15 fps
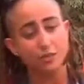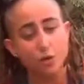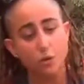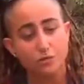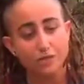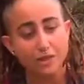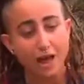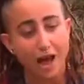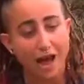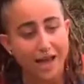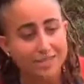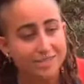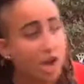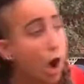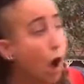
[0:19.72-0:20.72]
those
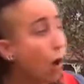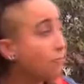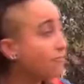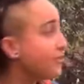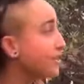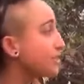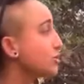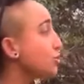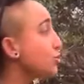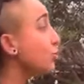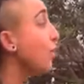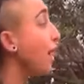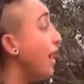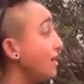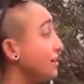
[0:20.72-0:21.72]
lies obvious to
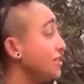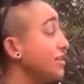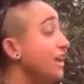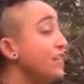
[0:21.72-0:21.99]
us,